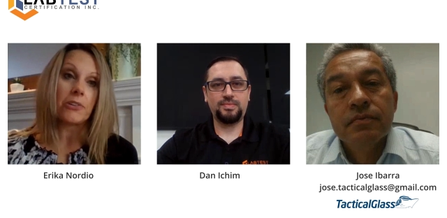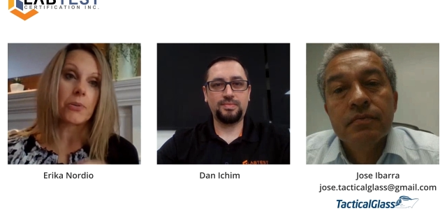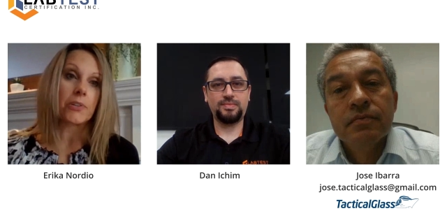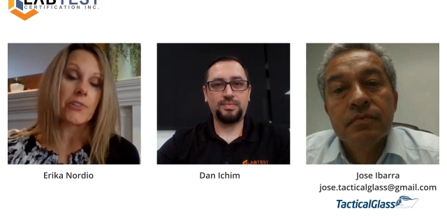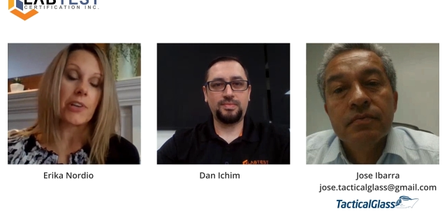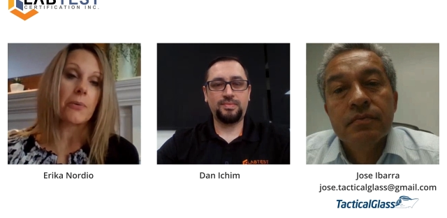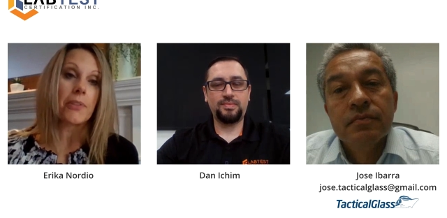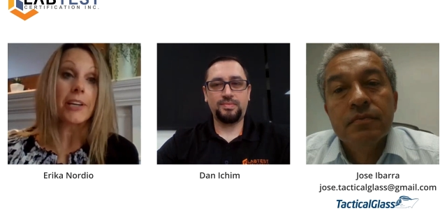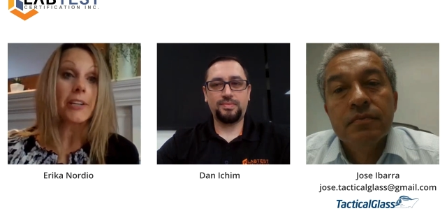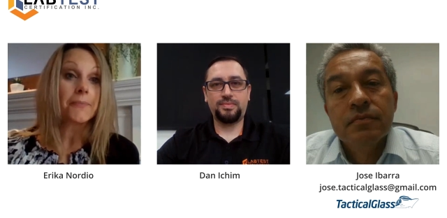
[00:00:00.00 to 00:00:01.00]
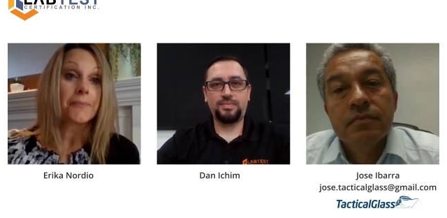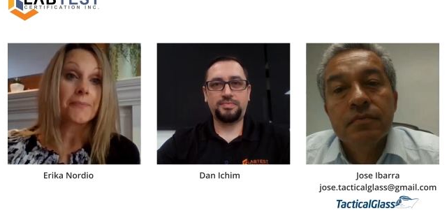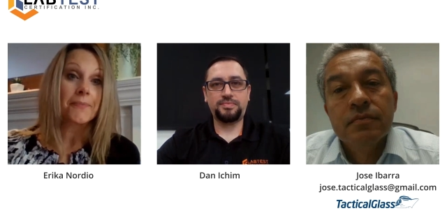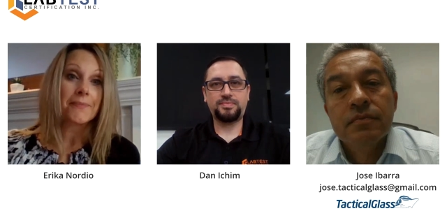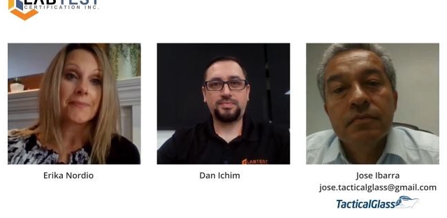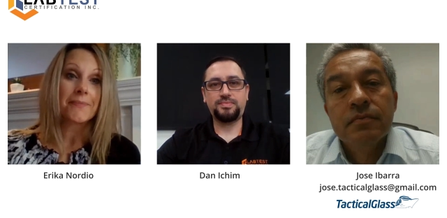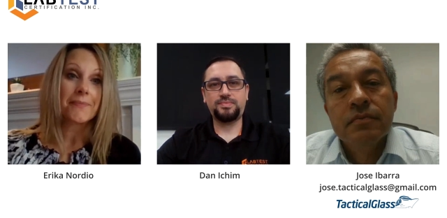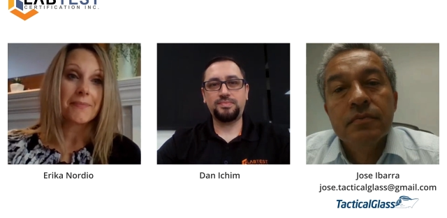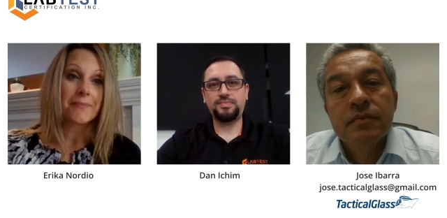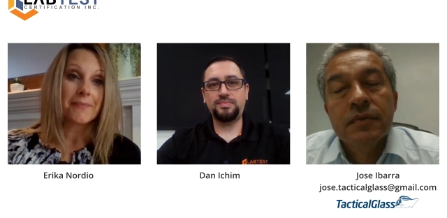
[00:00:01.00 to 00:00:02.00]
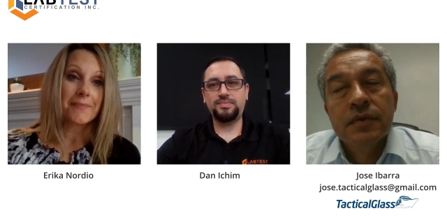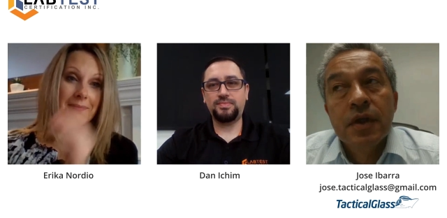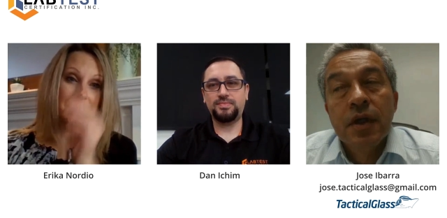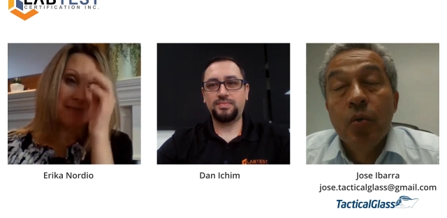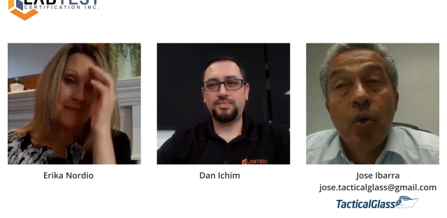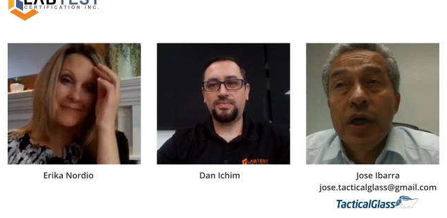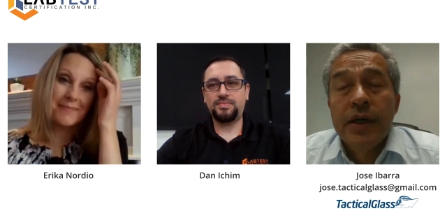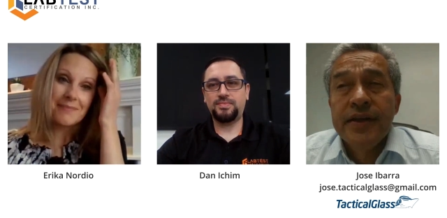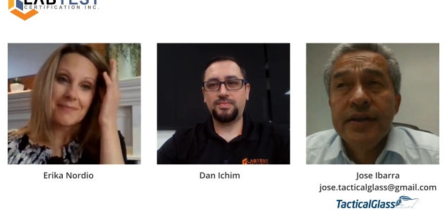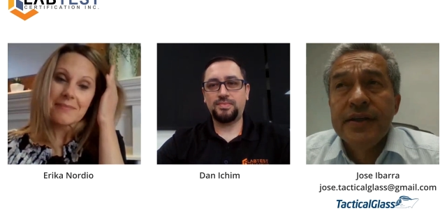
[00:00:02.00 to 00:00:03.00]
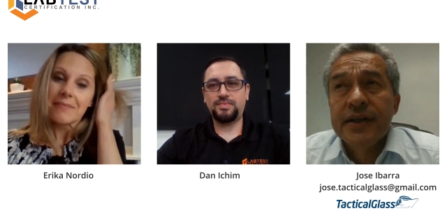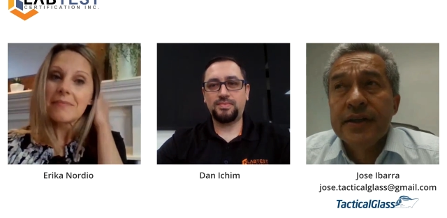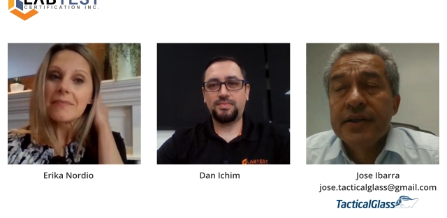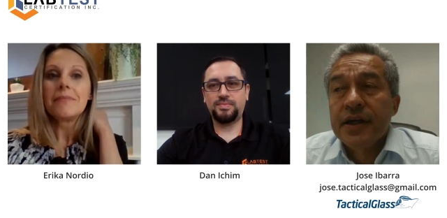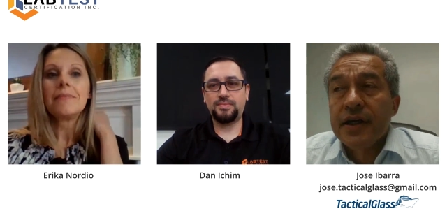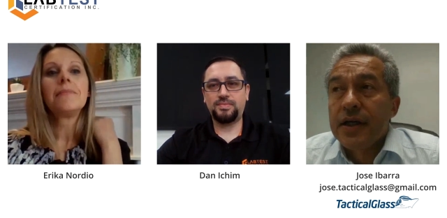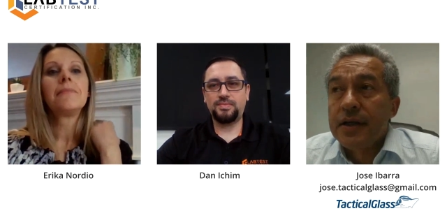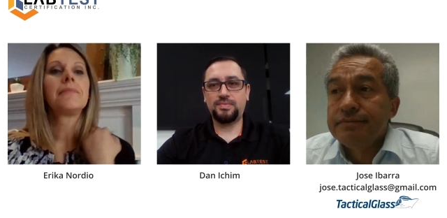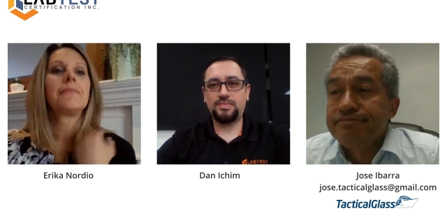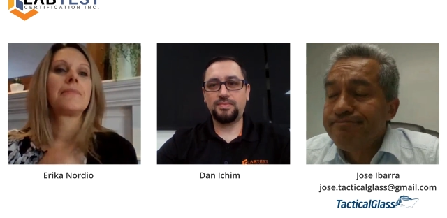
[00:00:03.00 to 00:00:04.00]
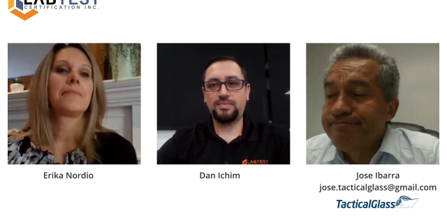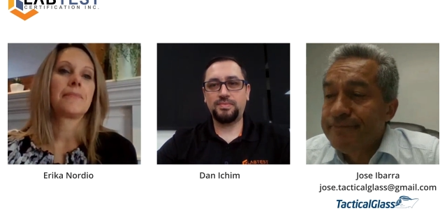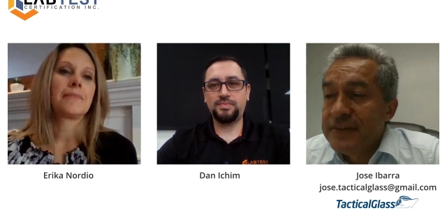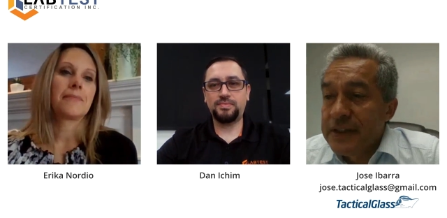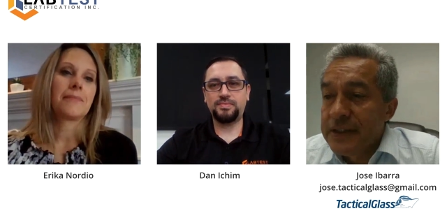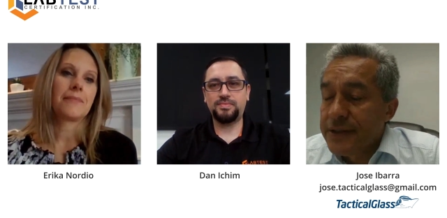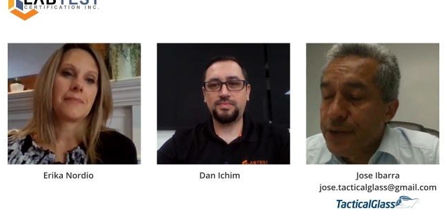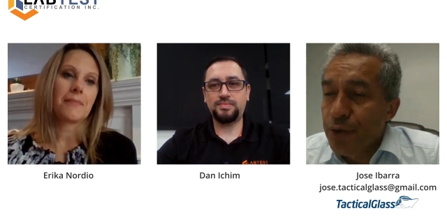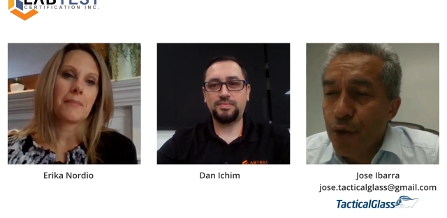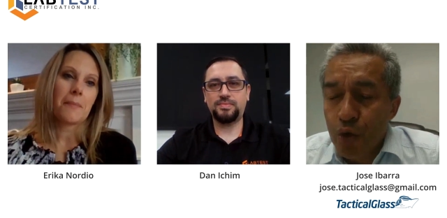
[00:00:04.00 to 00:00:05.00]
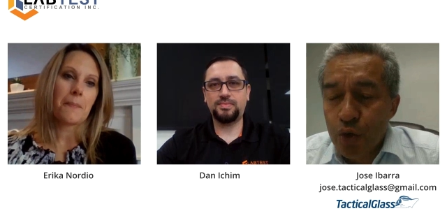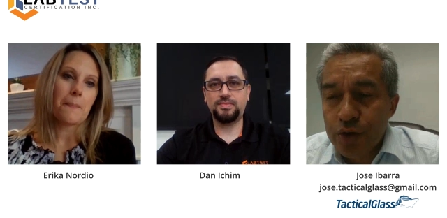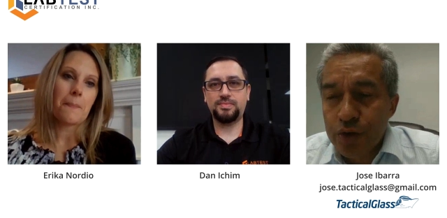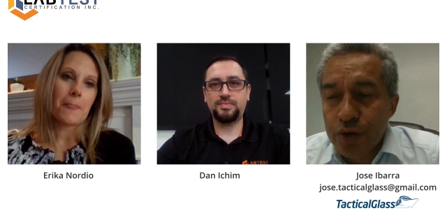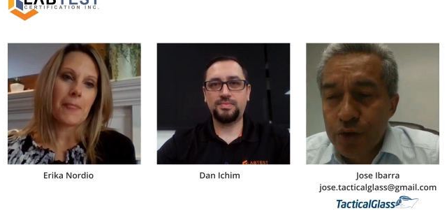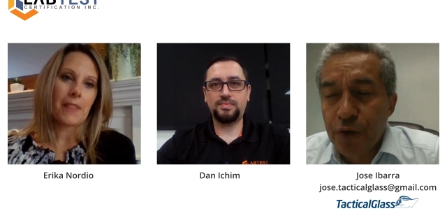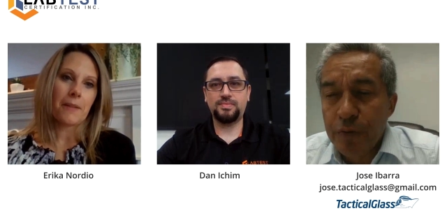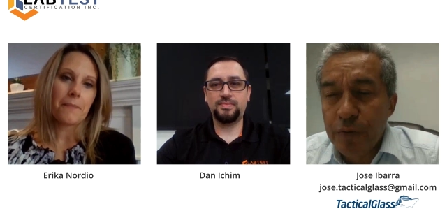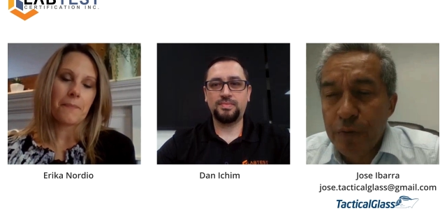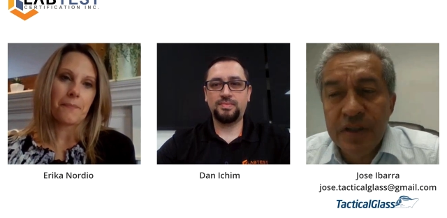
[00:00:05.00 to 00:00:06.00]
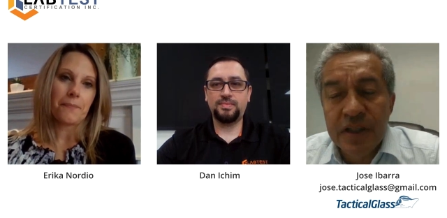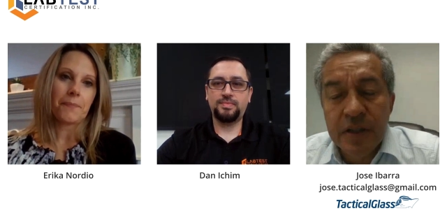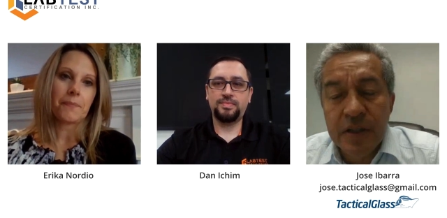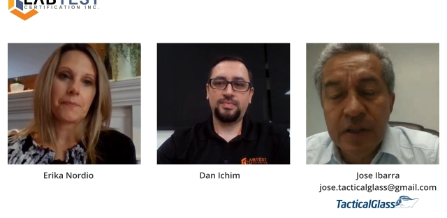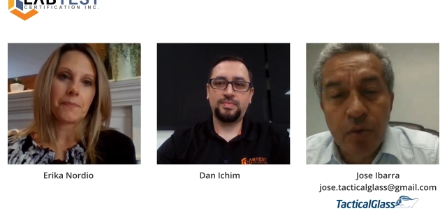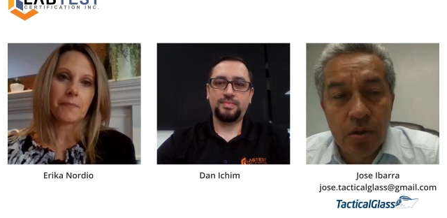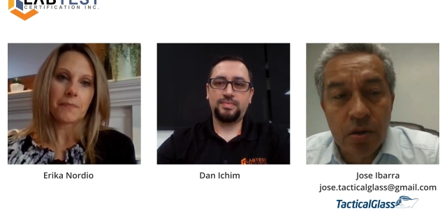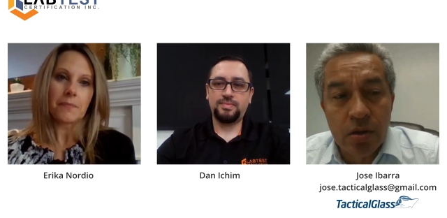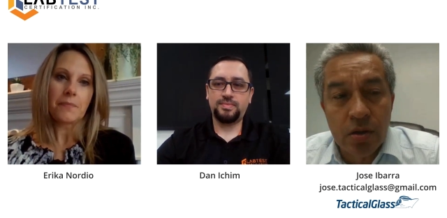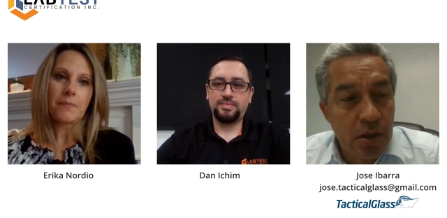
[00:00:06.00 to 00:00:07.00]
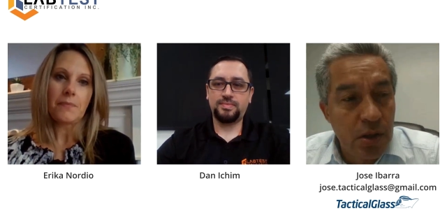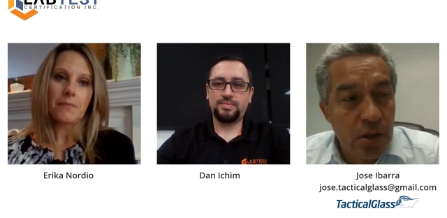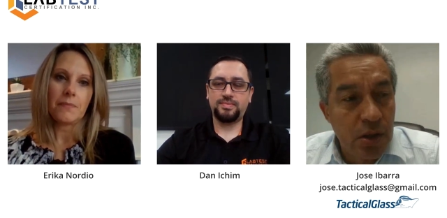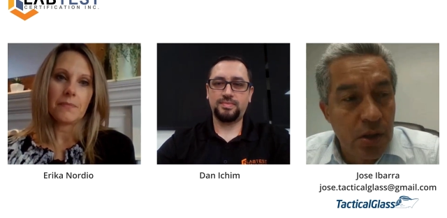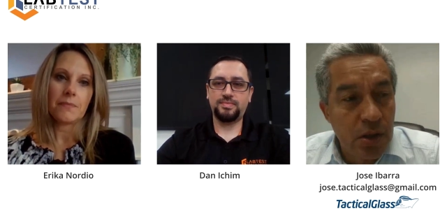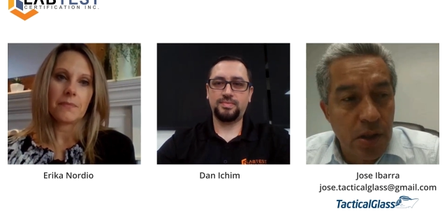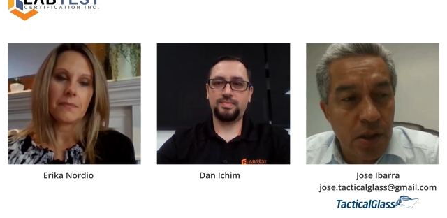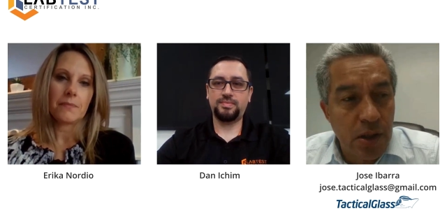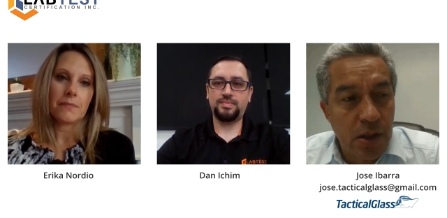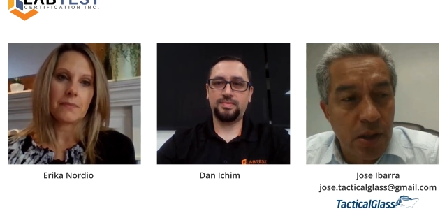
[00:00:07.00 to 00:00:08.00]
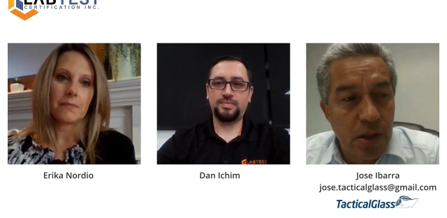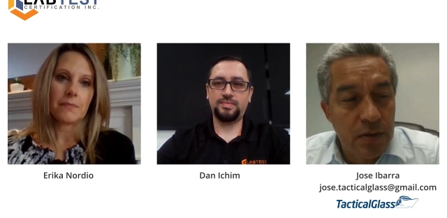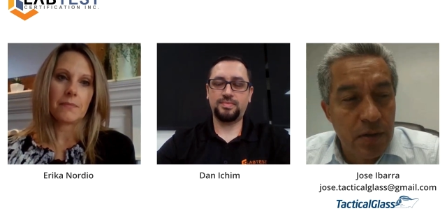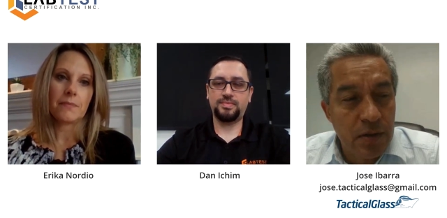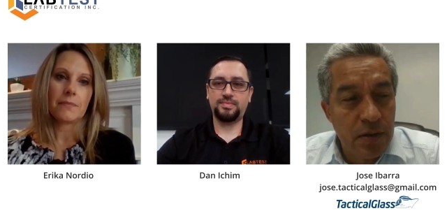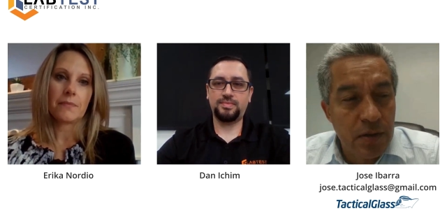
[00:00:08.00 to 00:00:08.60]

Speaker 1: like yours out there.
Speaker 2: Well, I think that uh, you know there are so many people. Uh,